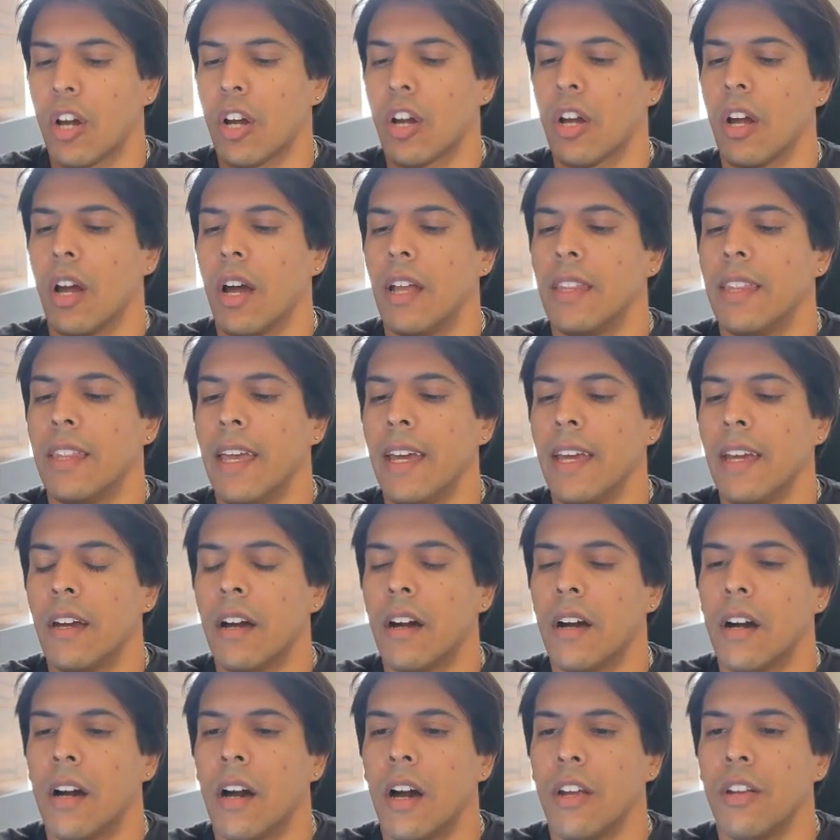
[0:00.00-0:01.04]
how
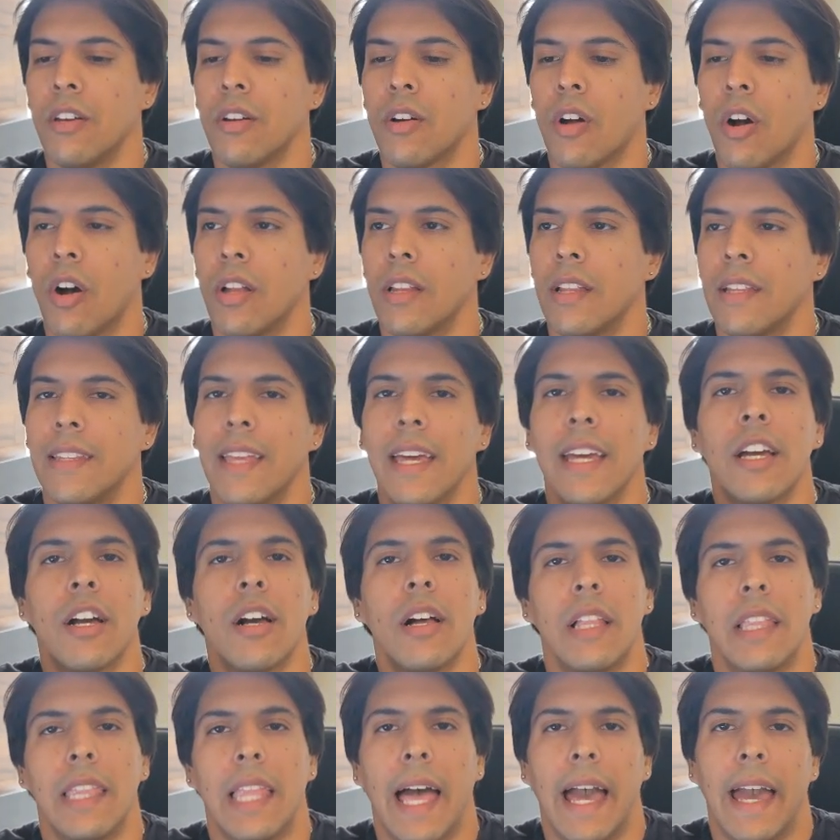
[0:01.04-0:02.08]
do you call it, they
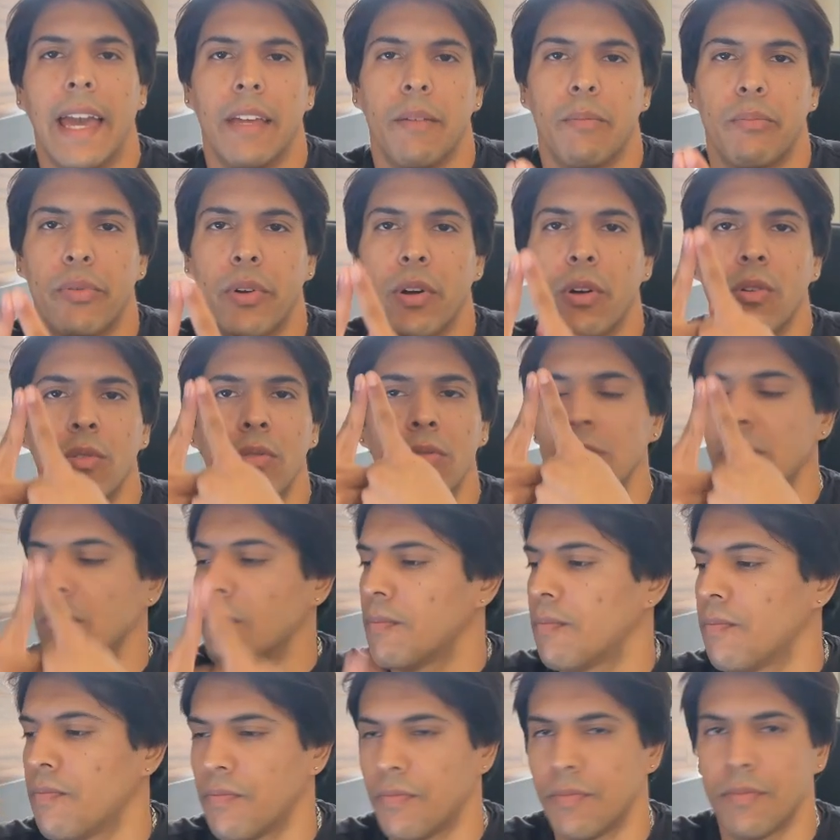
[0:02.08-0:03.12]
collide, bro.
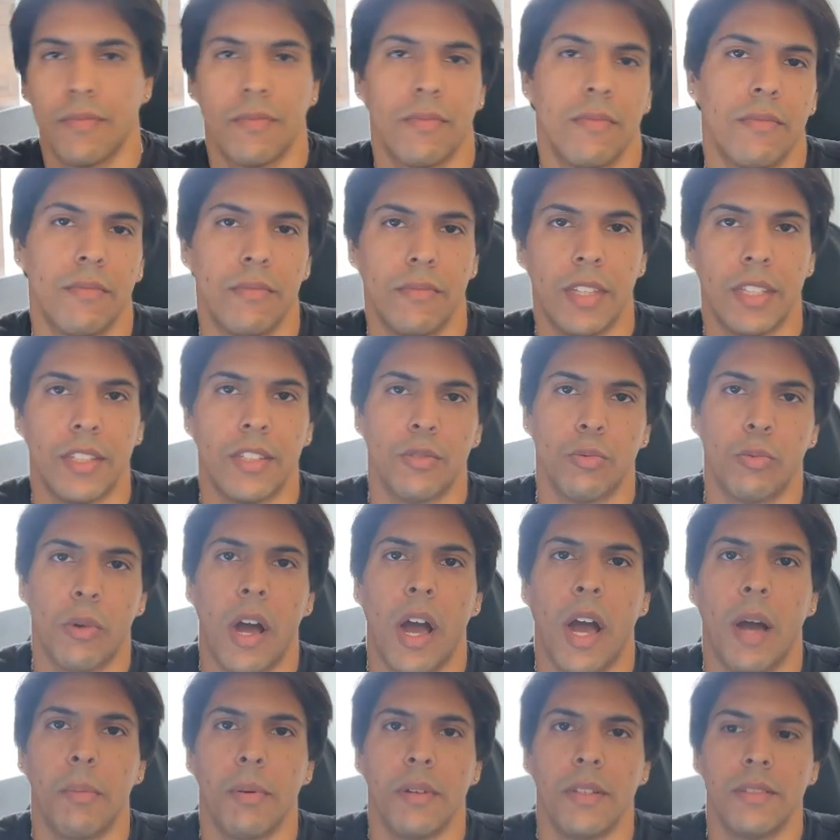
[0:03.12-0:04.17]
This is what
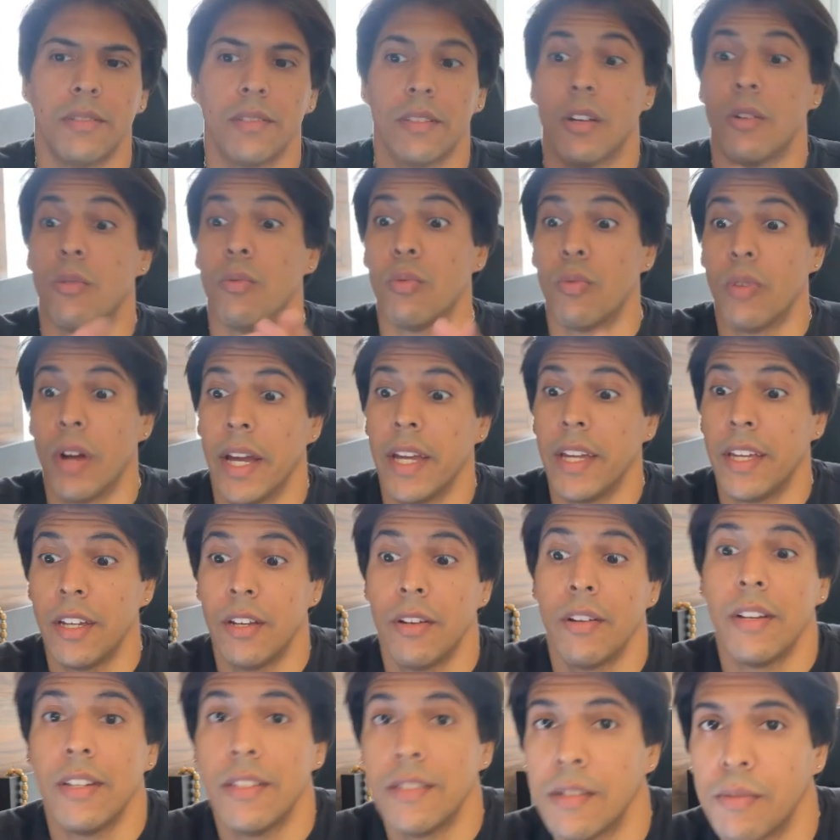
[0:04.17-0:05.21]
happens right here
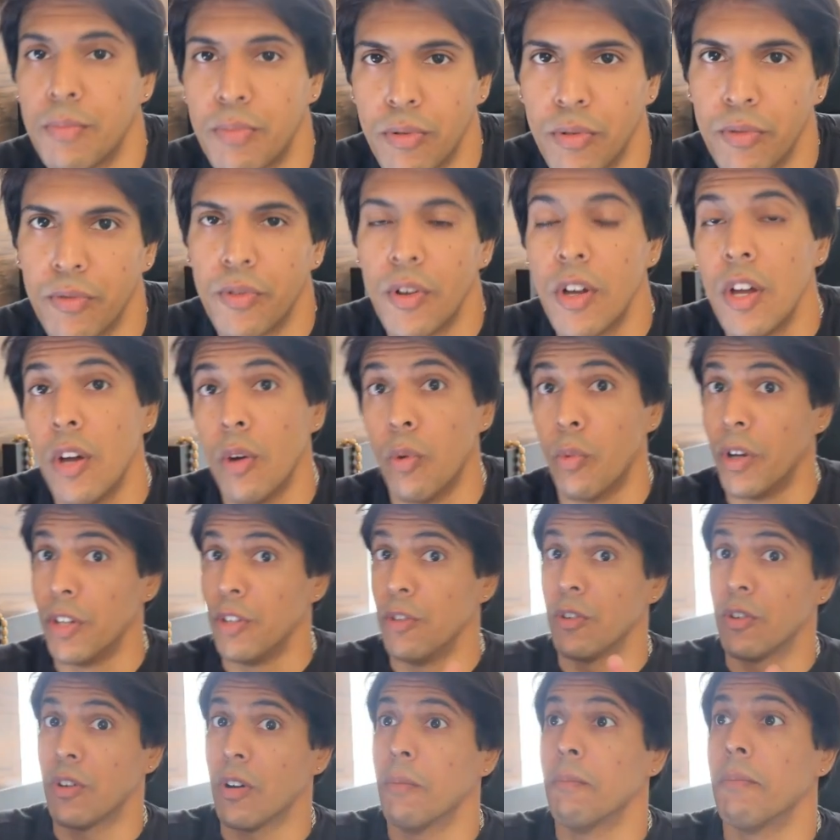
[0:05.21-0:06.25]
is the proof when
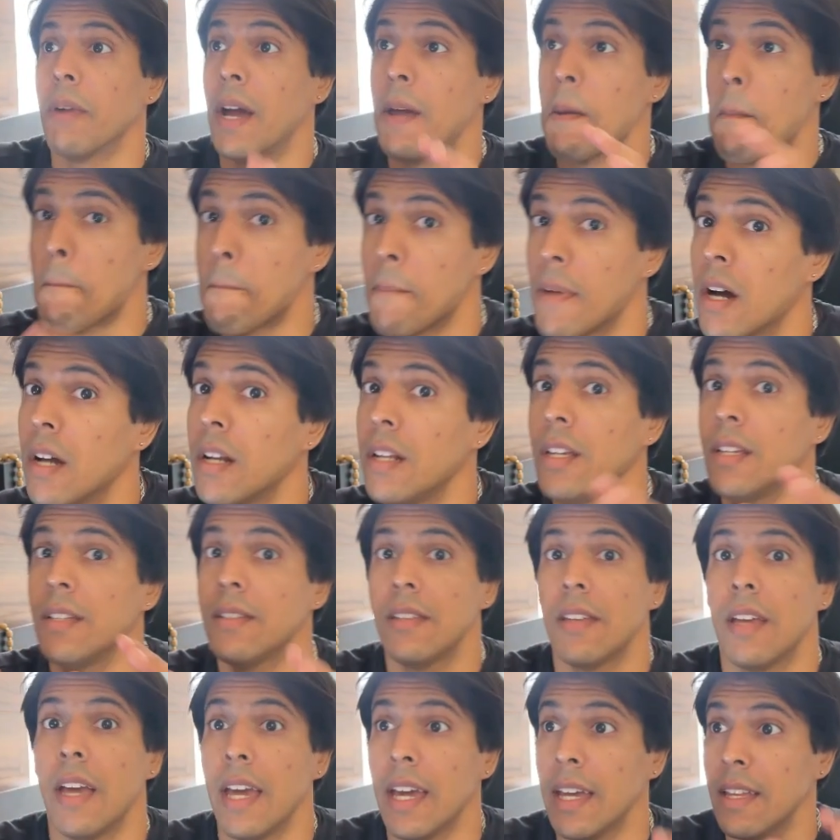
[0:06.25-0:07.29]
you combine monies
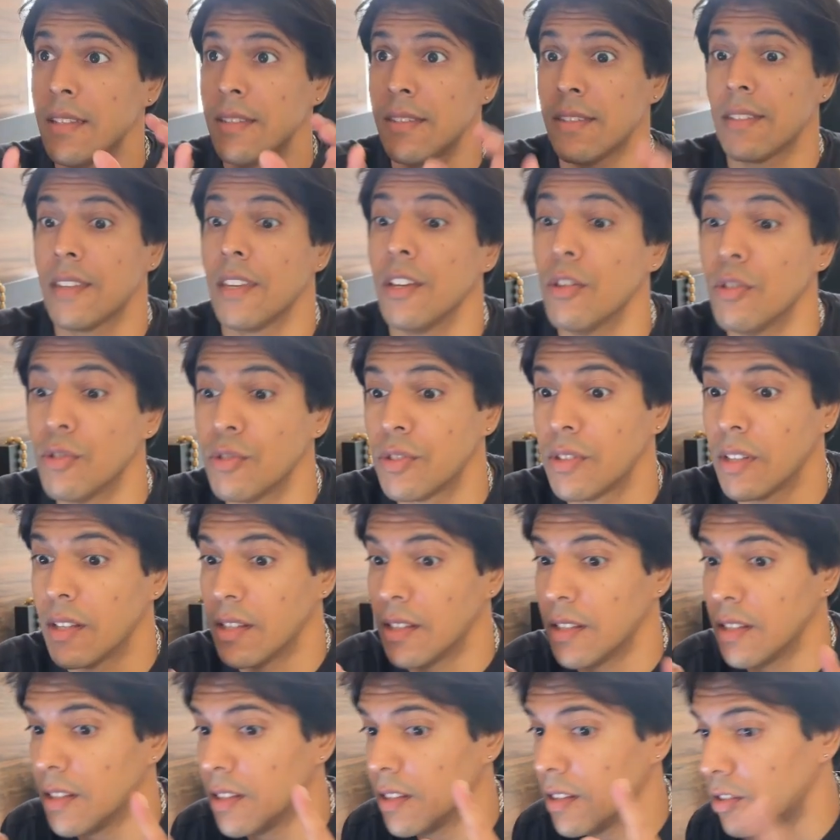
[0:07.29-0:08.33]
and skills
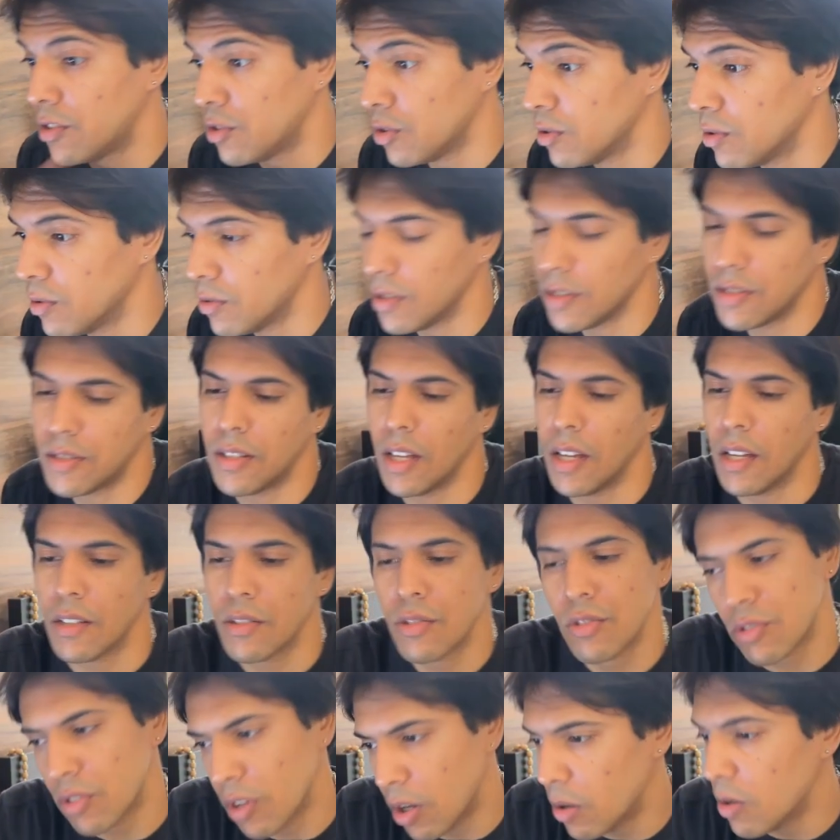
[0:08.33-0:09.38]
to do this thing.
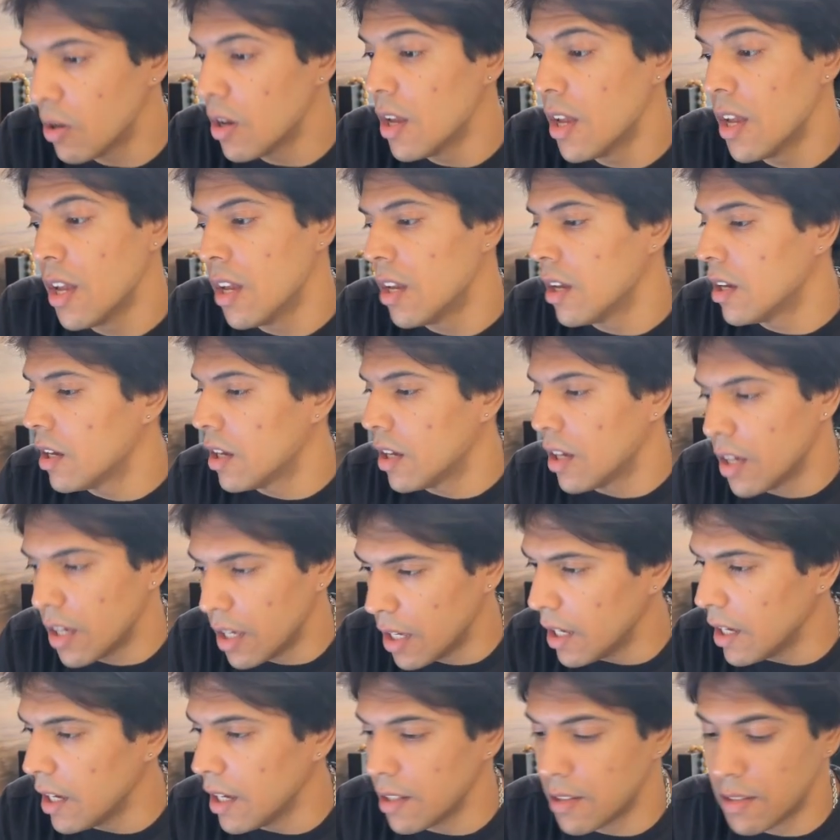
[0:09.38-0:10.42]
So
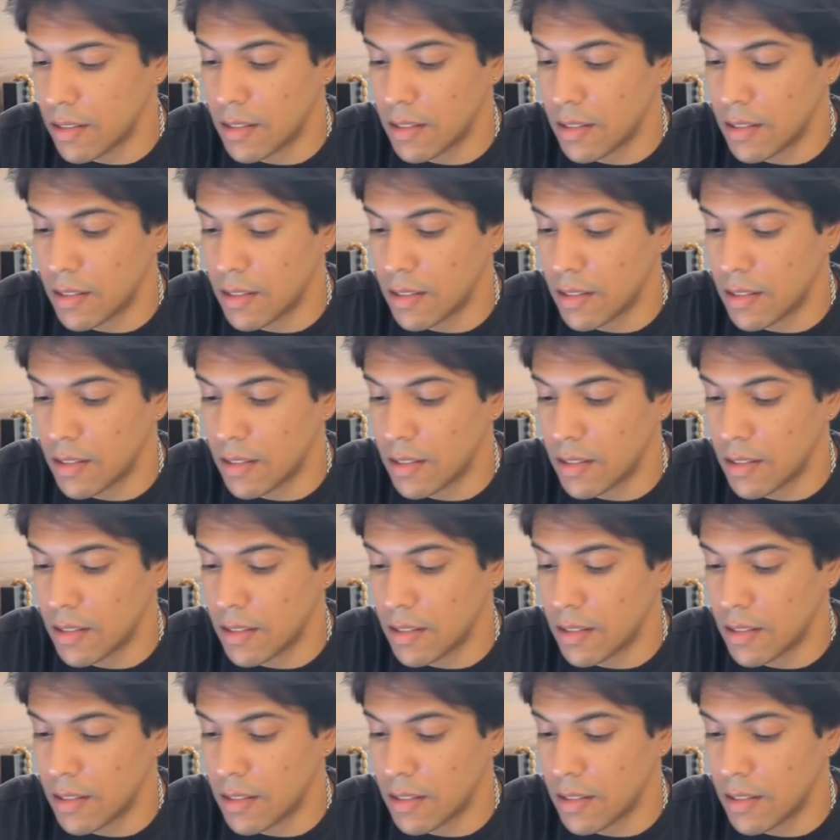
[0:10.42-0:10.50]
it's